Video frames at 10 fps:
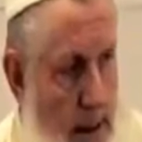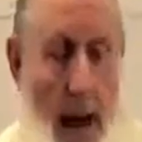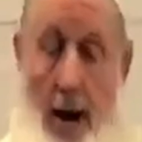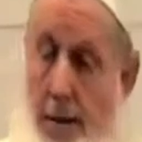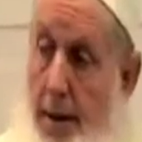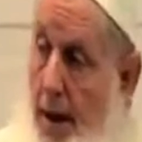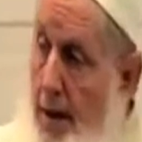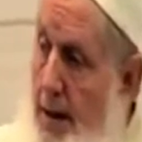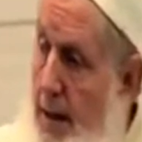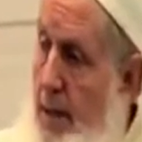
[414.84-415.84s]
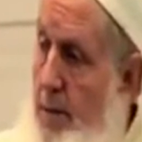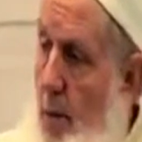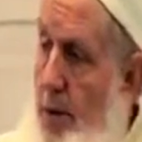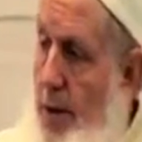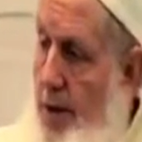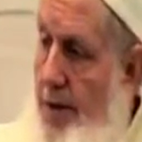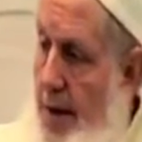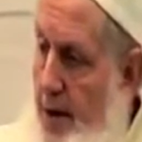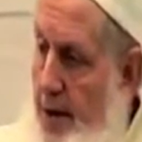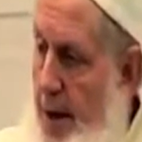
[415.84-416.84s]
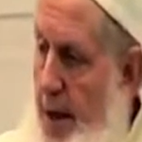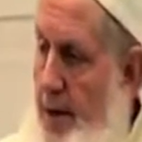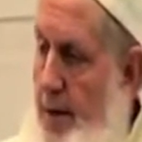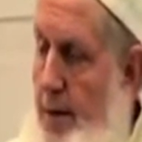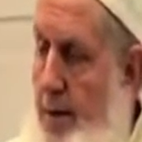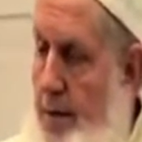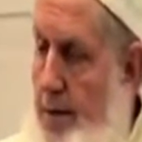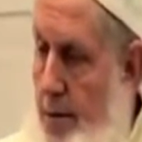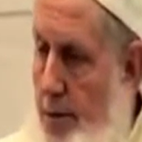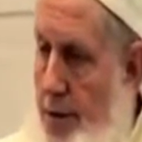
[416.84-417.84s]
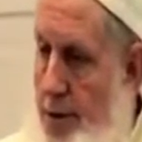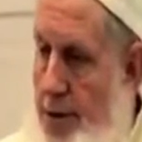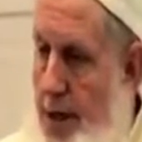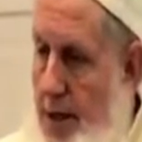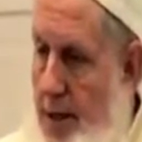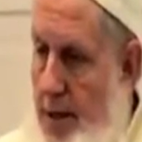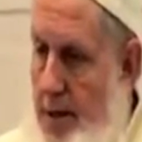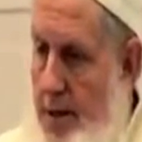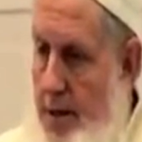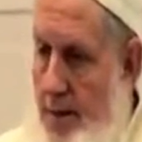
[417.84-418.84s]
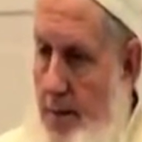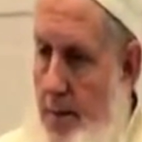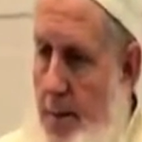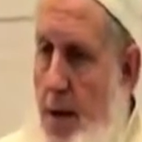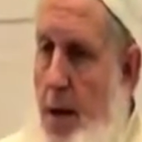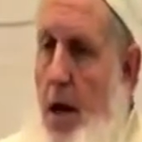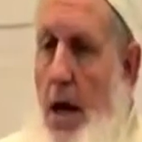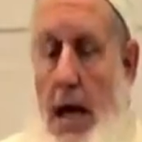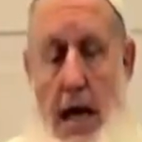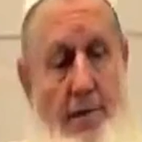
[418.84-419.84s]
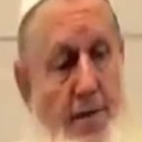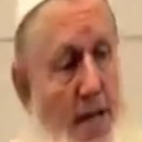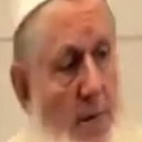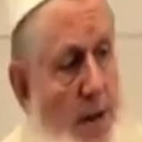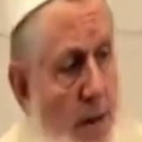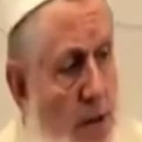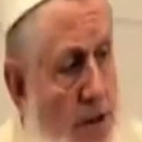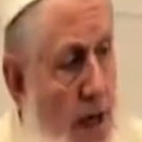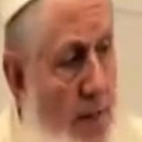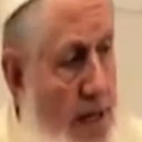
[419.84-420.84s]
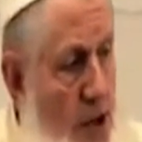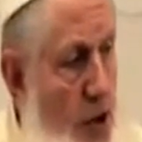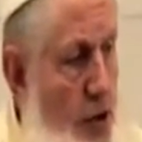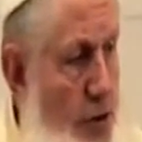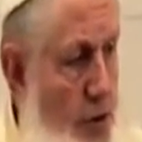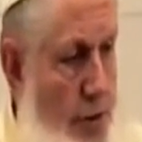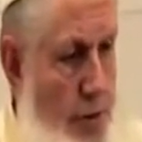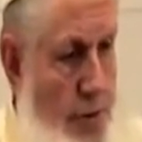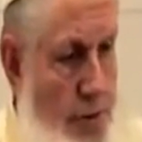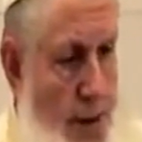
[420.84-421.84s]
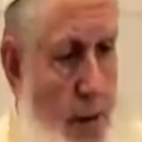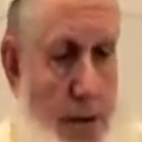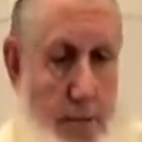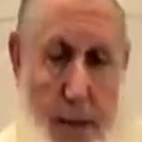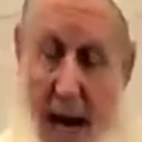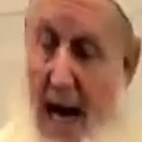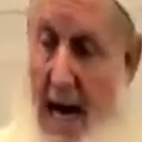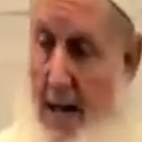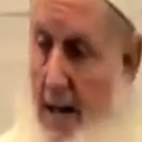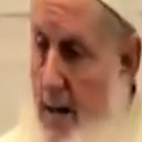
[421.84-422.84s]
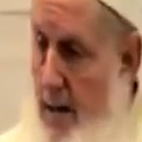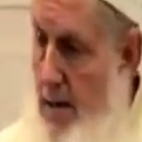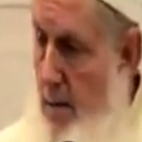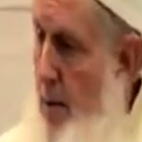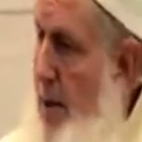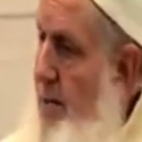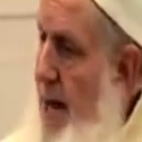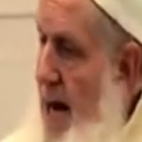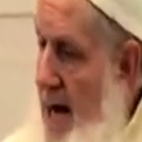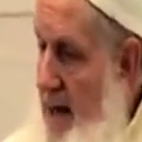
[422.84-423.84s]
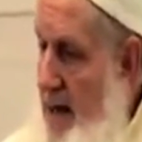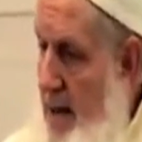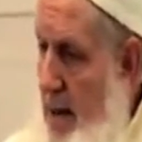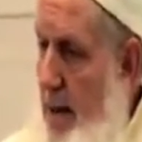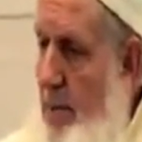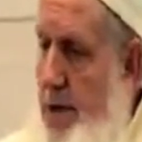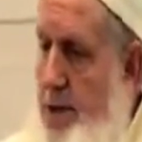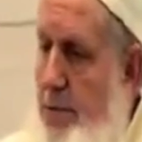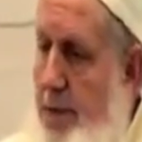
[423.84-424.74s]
Now, get one little thing in your head so you understand this. If something was coming to you that was bad, really bad, but you